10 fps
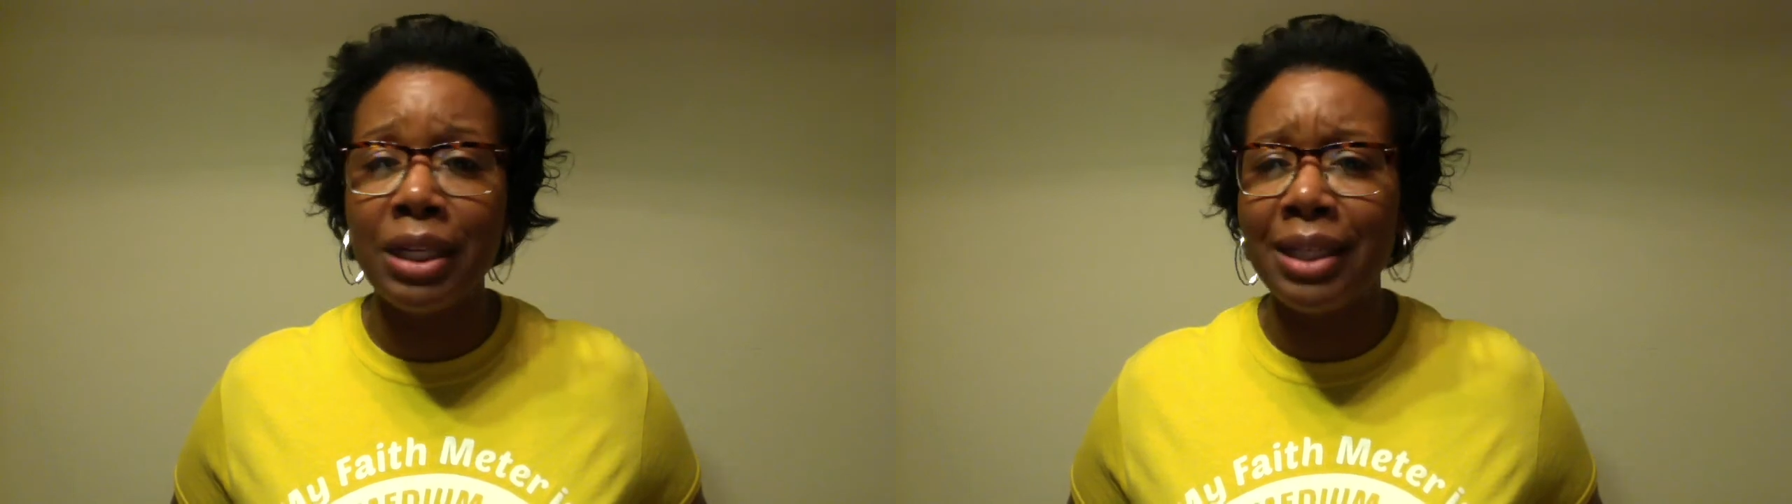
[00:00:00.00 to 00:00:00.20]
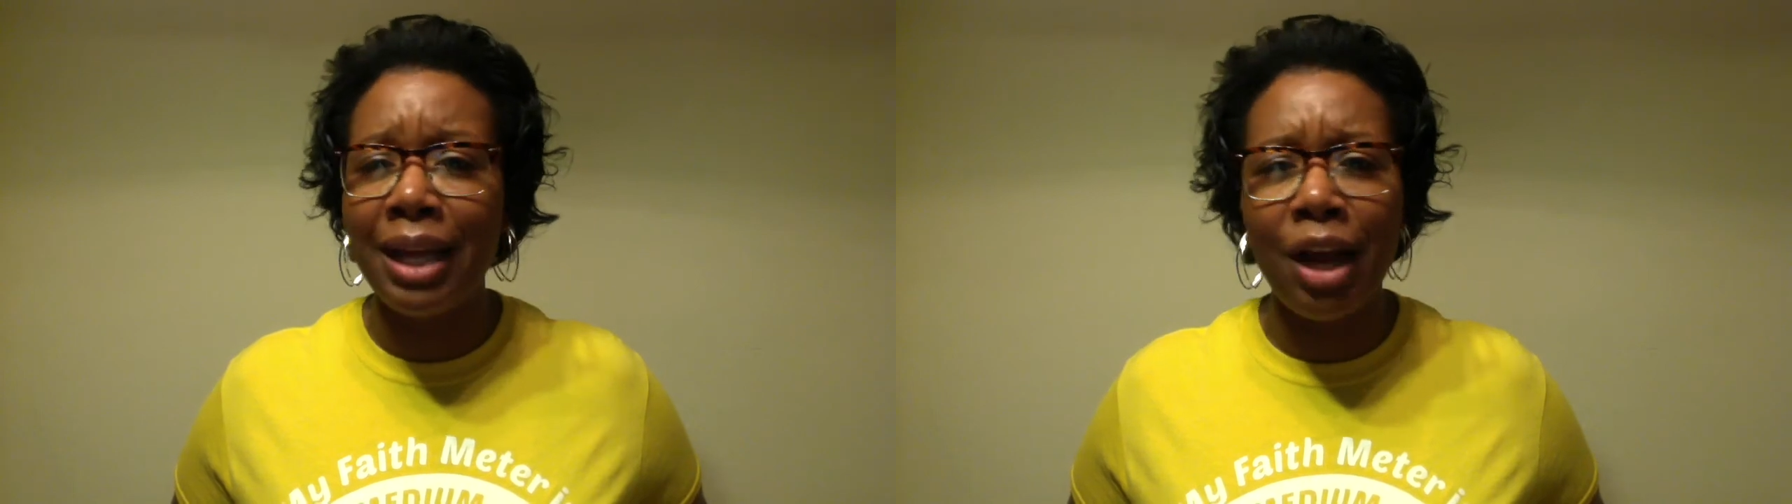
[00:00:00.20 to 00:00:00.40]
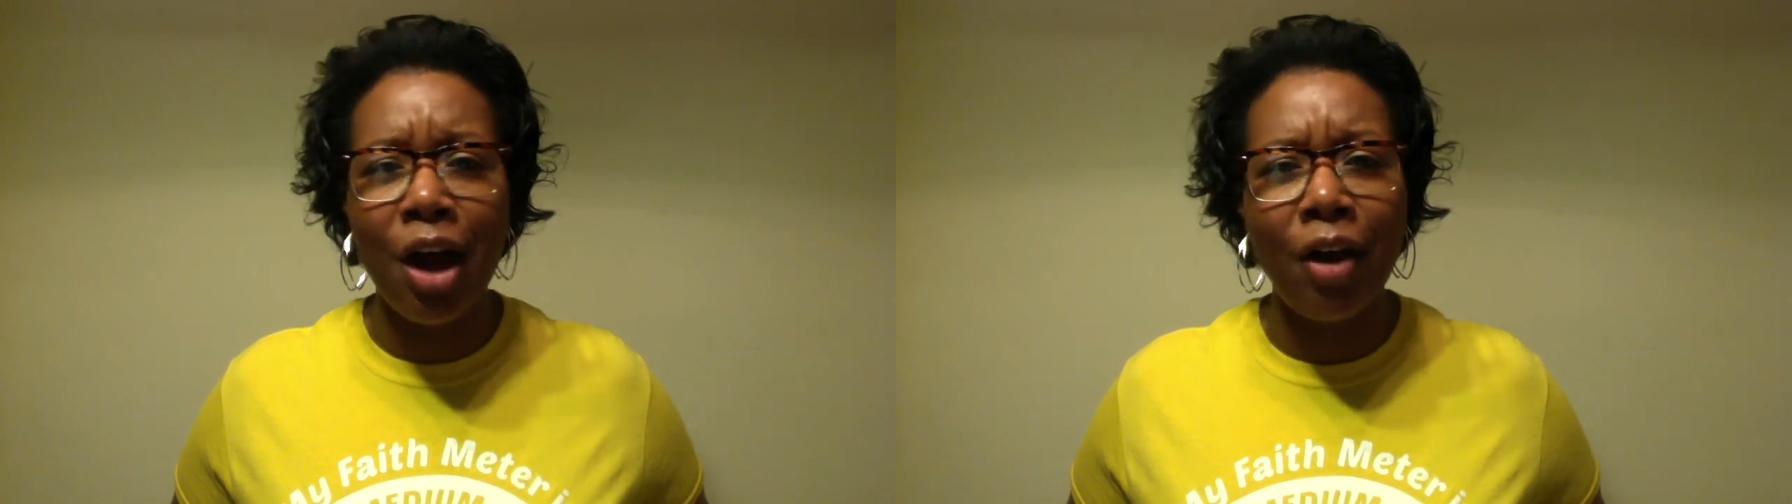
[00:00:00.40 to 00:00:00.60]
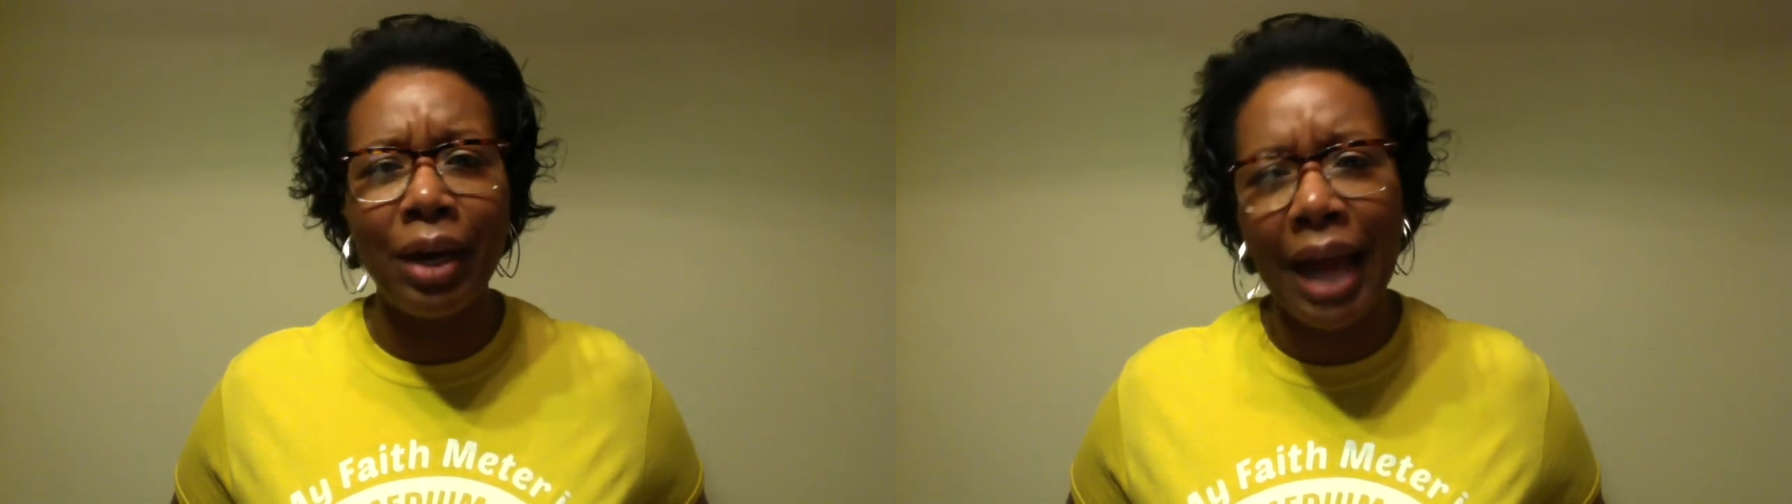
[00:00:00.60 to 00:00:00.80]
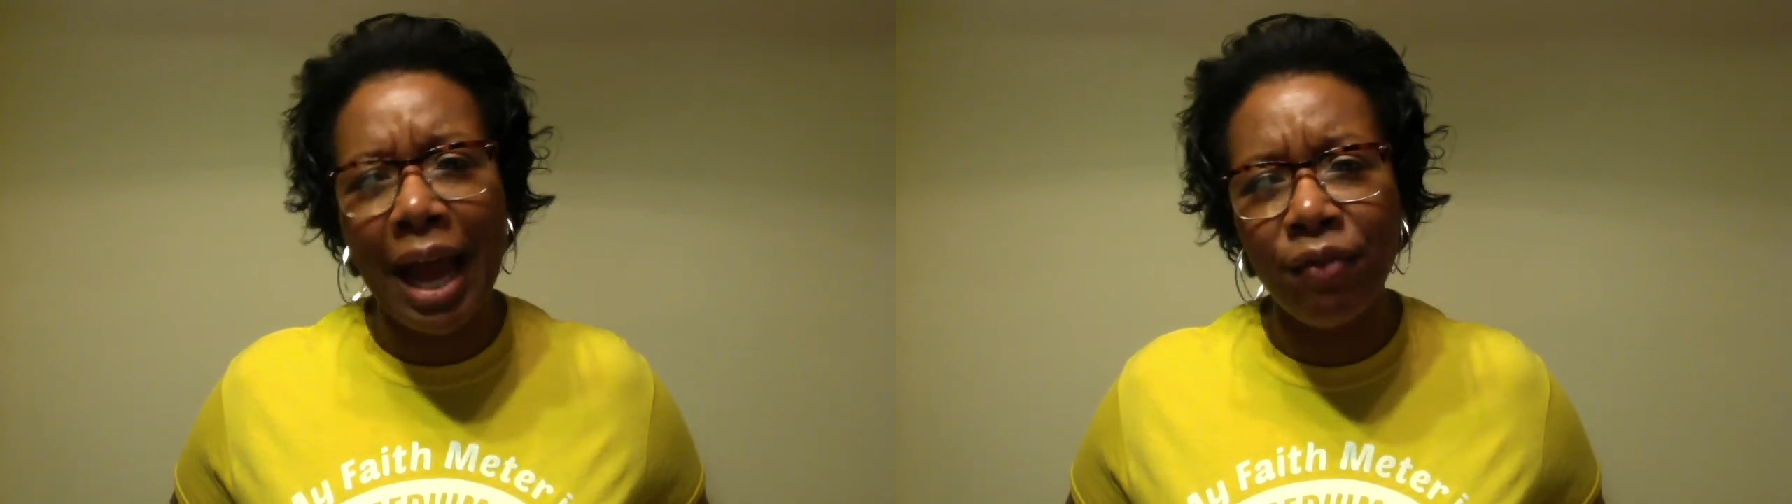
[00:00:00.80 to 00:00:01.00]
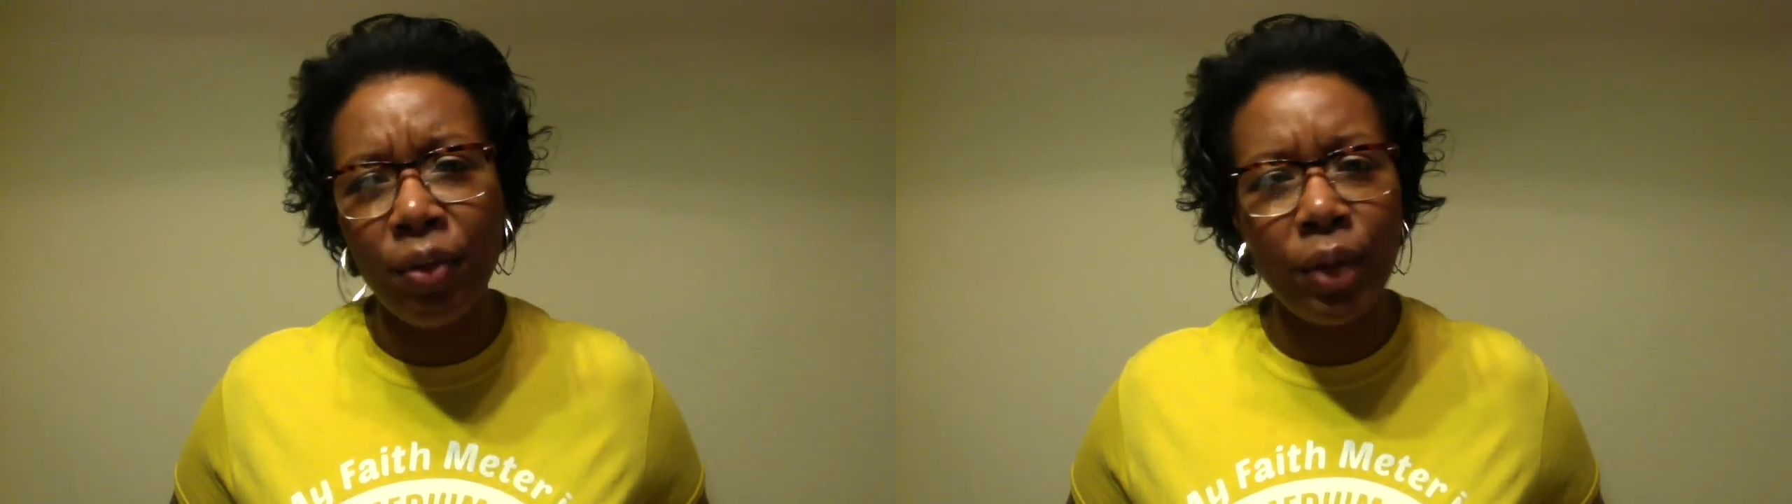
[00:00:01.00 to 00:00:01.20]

this thing called life.